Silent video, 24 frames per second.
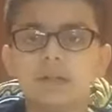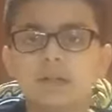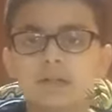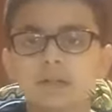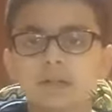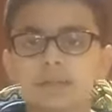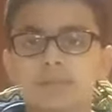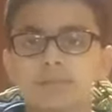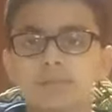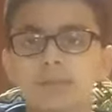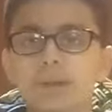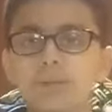
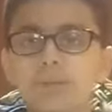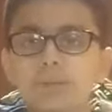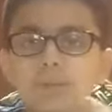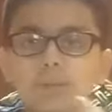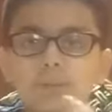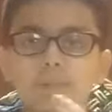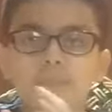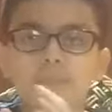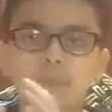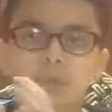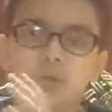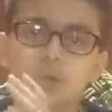People would be
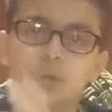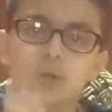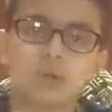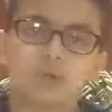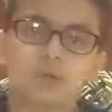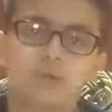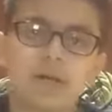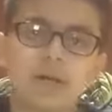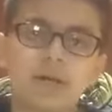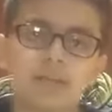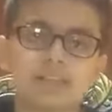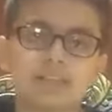throwing
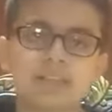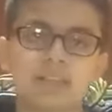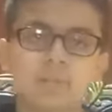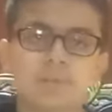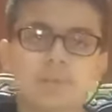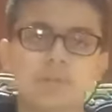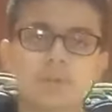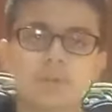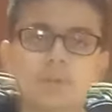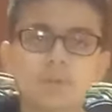rocks at him, people would